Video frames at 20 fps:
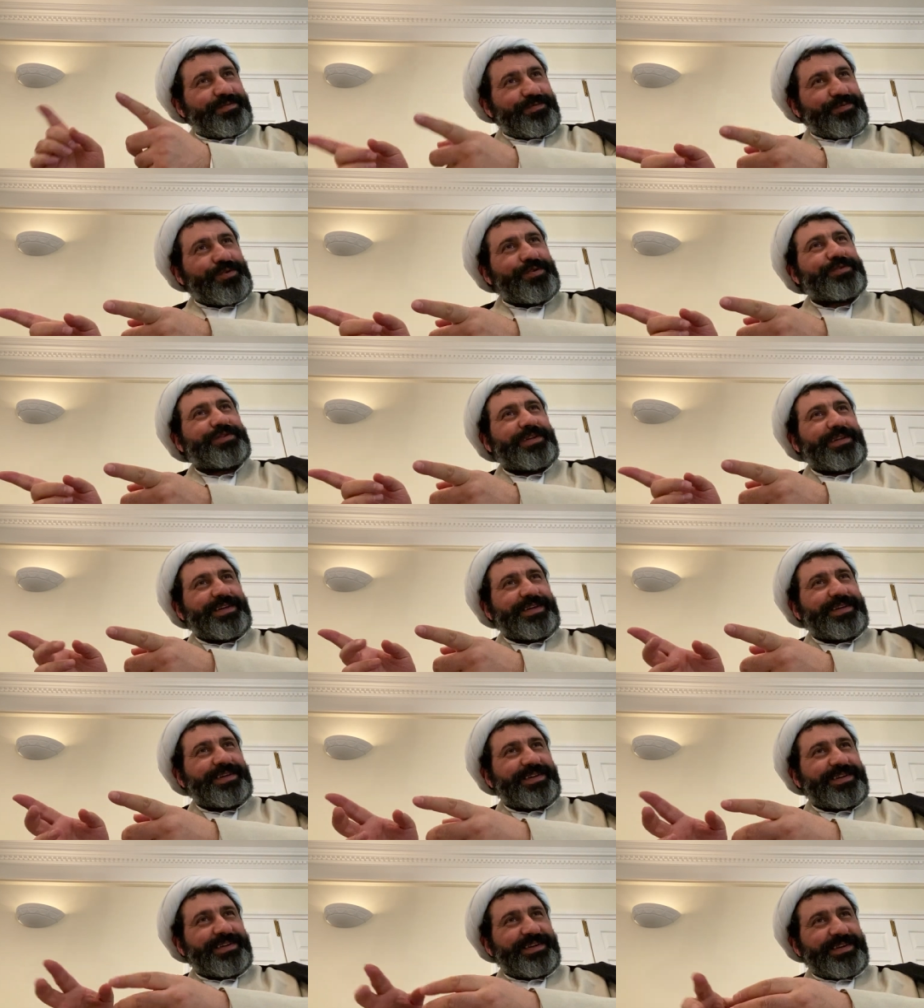
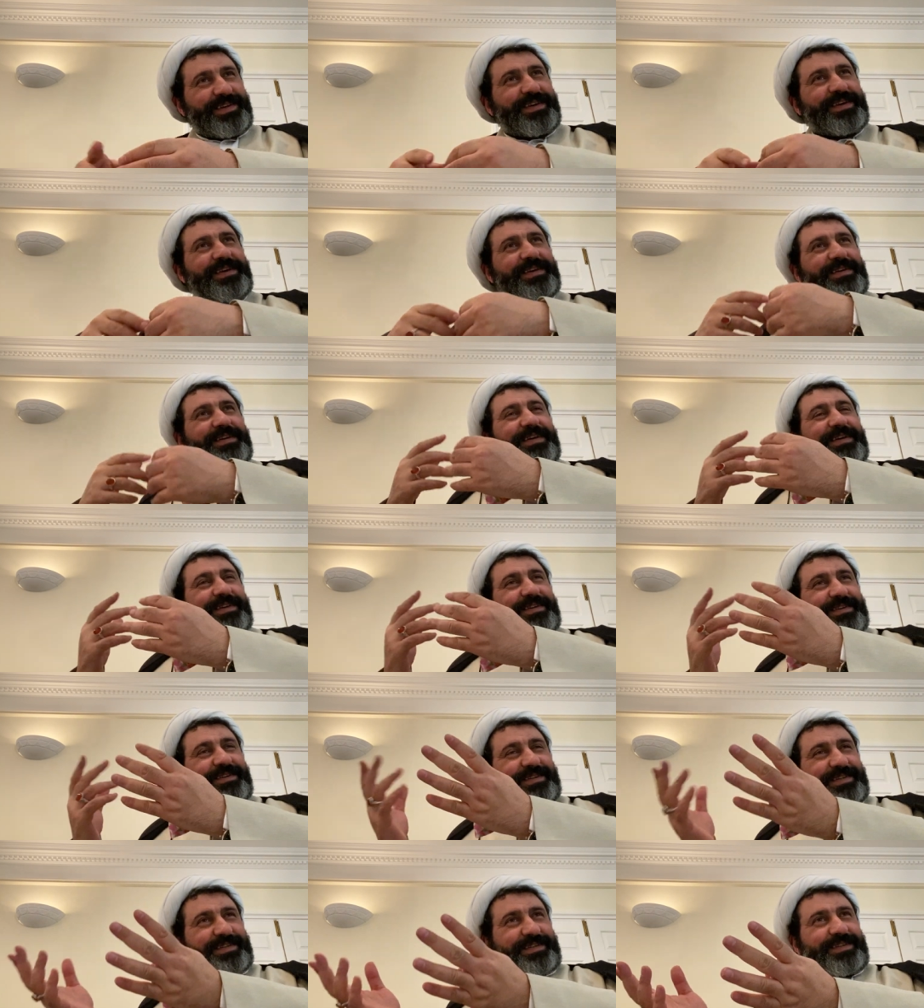worldly,
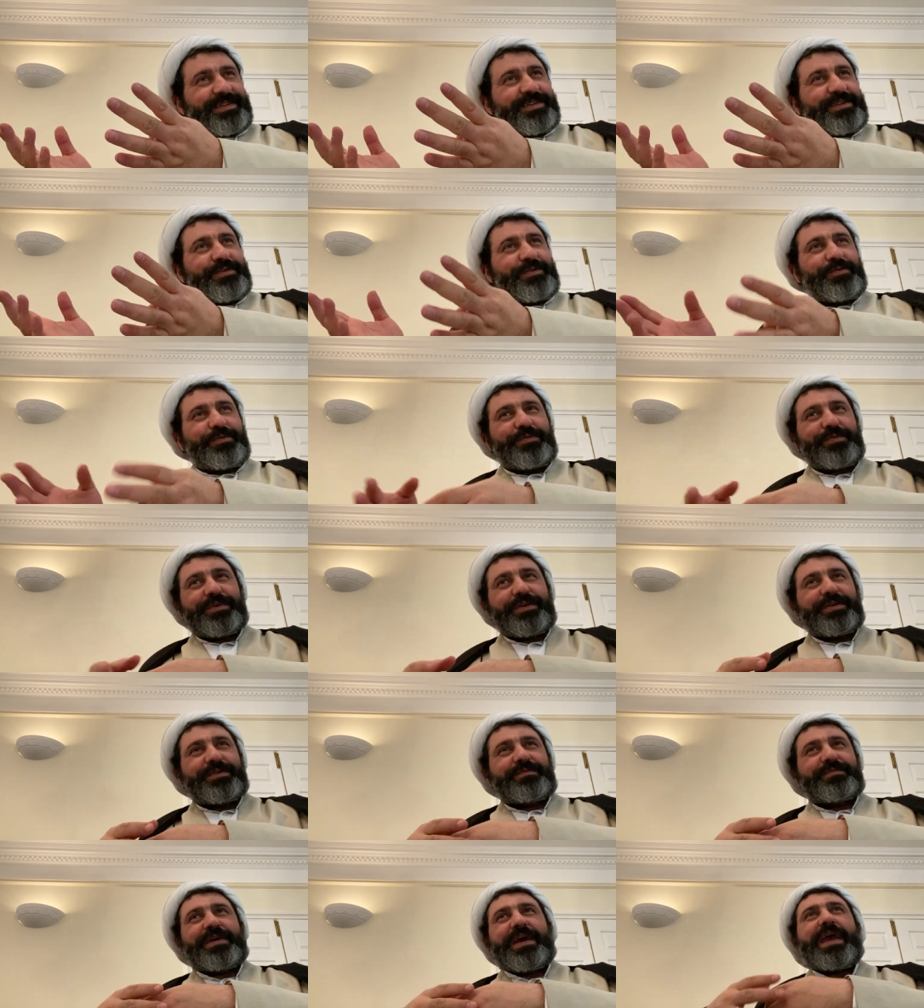you know,
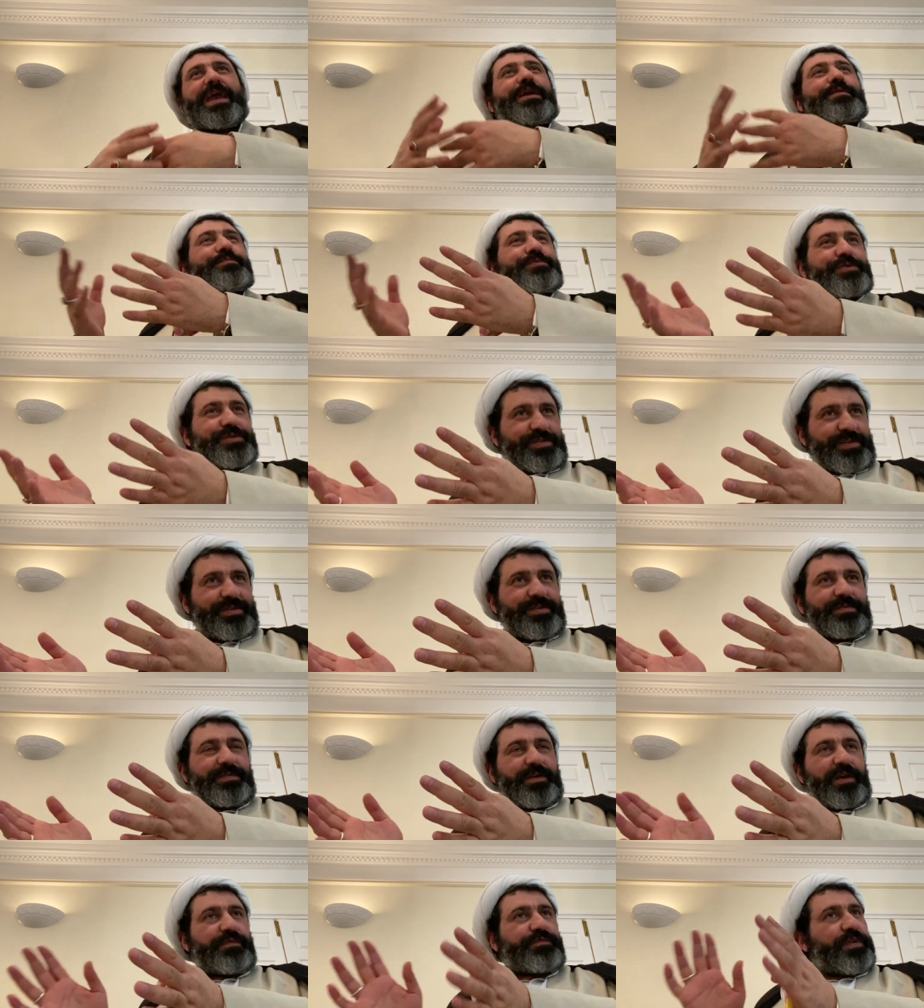aims
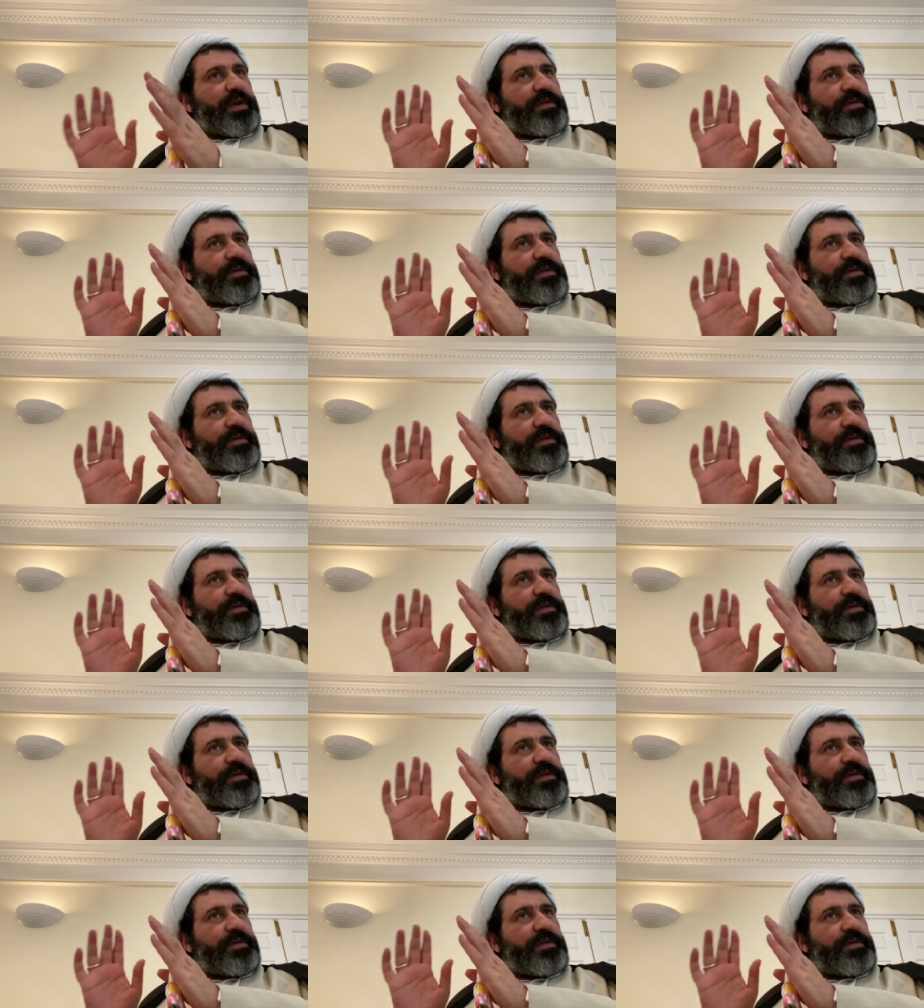if